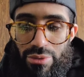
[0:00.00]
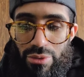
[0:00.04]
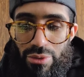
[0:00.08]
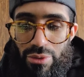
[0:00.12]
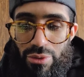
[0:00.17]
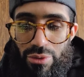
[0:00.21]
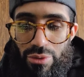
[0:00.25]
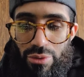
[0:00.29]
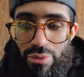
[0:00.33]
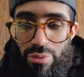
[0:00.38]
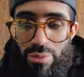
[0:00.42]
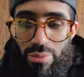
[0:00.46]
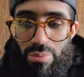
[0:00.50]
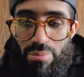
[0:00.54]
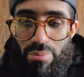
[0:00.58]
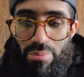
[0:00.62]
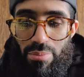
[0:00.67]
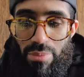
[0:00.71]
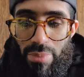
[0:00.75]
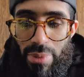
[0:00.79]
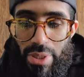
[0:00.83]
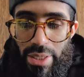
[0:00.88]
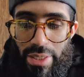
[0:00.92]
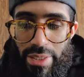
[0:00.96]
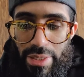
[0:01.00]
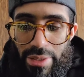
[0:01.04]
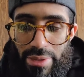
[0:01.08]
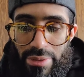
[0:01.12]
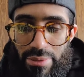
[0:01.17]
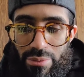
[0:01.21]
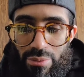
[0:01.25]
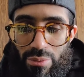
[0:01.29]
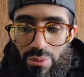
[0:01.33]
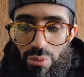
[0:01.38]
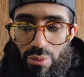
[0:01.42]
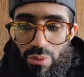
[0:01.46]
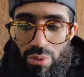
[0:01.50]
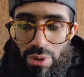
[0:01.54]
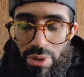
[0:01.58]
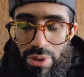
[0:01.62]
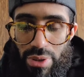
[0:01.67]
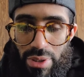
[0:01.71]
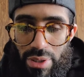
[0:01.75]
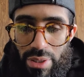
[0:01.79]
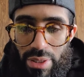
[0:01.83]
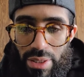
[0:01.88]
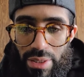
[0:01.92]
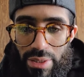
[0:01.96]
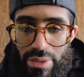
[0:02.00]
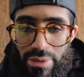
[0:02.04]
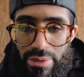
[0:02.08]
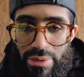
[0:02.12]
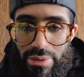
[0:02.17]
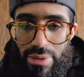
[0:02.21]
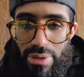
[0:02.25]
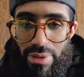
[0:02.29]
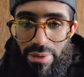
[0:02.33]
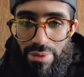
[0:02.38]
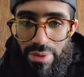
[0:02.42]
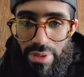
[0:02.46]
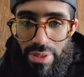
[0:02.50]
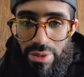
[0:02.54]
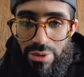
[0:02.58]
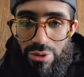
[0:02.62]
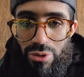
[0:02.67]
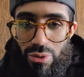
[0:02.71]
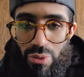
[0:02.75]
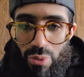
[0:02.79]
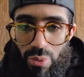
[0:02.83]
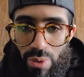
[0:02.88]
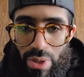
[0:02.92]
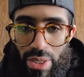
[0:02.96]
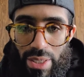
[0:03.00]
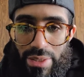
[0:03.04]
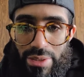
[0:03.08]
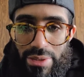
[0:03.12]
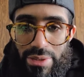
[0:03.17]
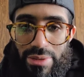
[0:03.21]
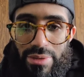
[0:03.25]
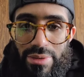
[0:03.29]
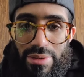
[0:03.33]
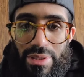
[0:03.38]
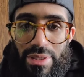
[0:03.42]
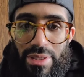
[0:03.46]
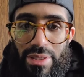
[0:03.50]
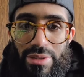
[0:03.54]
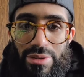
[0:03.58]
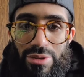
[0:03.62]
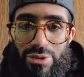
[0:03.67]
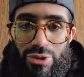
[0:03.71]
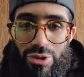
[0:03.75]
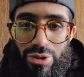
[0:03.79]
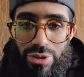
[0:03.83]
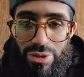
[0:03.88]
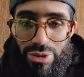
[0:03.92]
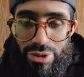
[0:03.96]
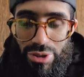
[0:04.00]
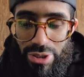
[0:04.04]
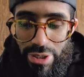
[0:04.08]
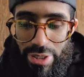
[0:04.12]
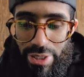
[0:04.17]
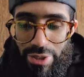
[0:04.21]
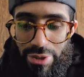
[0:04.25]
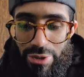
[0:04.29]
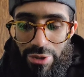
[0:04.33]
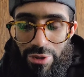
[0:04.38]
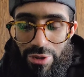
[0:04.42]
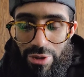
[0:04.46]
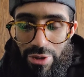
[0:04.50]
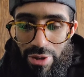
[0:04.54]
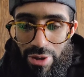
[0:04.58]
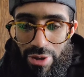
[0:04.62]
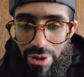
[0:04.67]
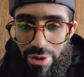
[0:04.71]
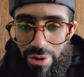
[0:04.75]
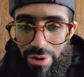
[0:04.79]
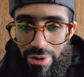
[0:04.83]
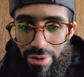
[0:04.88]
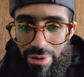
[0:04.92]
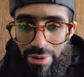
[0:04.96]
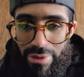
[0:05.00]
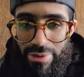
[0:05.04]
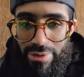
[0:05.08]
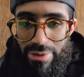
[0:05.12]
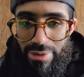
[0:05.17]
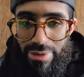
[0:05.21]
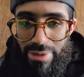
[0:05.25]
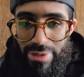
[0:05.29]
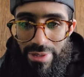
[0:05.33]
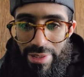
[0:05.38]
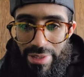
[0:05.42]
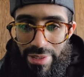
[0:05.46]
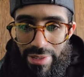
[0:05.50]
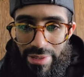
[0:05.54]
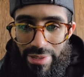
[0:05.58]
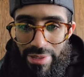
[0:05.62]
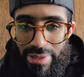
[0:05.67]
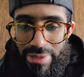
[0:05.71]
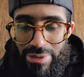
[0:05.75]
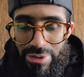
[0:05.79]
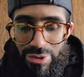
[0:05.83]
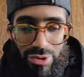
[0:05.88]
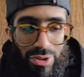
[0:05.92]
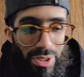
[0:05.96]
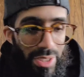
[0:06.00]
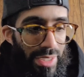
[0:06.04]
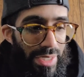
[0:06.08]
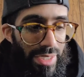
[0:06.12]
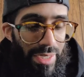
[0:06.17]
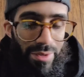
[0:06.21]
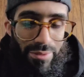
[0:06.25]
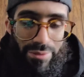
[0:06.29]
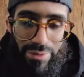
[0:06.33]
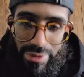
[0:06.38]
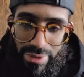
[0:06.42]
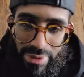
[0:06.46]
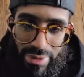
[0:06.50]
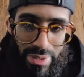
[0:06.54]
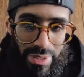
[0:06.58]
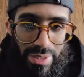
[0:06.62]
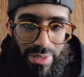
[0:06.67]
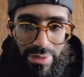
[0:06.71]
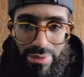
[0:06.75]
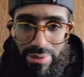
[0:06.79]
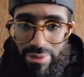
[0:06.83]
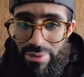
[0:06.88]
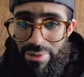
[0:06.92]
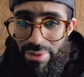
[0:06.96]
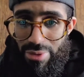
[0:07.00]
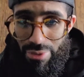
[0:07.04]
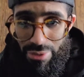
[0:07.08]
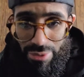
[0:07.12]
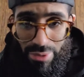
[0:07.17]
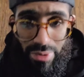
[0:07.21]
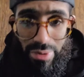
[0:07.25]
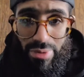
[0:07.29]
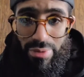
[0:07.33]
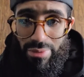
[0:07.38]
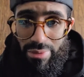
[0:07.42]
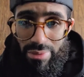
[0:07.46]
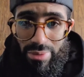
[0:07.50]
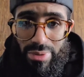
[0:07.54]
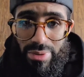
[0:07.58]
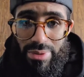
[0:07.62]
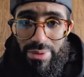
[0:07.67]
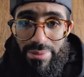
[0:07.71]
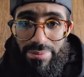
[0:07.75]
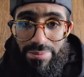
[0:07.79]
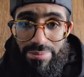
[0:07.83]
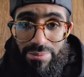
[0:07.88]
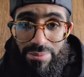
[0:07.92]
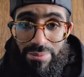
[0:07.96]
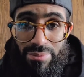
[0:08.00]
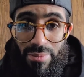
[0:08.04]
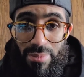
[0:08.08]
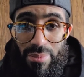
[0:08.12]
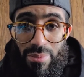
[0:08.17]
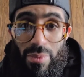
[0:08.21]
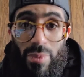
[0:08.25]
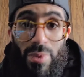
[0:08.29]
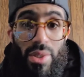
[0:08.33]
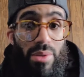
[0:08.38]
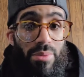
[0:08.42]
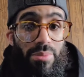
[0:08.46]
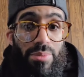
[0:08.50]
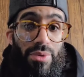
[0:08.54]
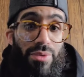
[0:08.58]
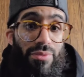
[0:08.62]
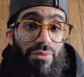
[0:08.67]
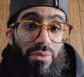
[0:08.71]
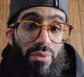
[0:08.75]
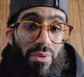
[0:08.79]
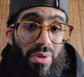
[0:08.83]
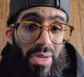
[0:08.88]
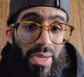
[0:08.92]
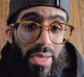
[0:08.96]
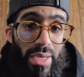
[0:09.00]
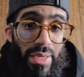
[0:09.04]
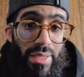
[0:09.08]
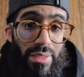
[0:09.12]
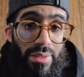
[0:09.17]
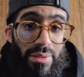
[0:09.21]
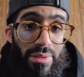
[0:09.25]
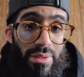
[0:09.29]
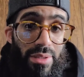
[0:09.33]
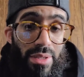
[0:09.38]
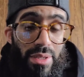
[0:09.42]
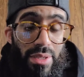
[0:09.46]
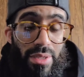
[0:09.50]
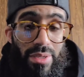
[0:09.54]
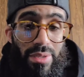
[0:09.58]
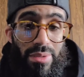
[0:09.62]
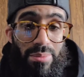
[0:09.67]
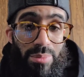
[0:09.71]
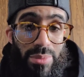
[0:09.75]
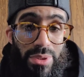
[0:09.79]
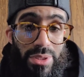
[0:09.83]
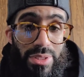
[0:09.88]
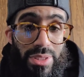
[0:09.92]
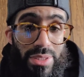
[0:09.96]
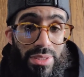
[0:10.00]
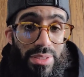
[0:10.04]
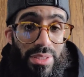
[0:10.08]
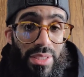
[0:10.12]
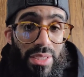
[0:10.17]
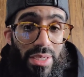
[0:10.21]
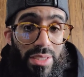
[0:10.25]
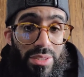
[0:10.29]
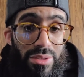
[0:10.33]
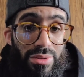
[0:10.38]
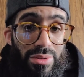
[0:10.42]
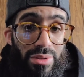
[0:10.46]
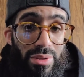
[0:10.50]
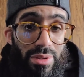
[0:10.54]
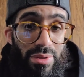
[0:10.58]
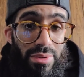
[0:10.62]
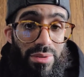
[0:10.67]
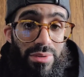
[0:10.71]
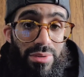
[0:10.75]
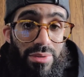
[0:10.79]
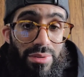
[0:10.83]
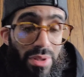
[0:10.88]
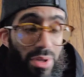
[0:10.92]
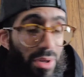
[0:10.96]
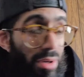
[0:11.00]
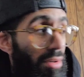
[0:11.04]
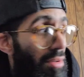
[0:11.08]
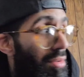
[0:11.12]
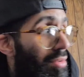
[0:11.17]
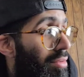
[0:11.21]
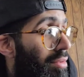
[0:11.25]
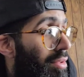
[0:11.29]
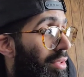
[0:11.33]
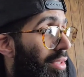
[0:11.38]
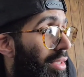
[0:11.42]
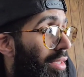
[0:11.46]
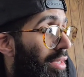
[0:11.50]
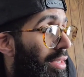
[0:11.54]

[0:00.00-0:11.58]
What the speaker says: you would like to think twice and just check your car and check everything thoroughly beforehand. But just to let you guys know,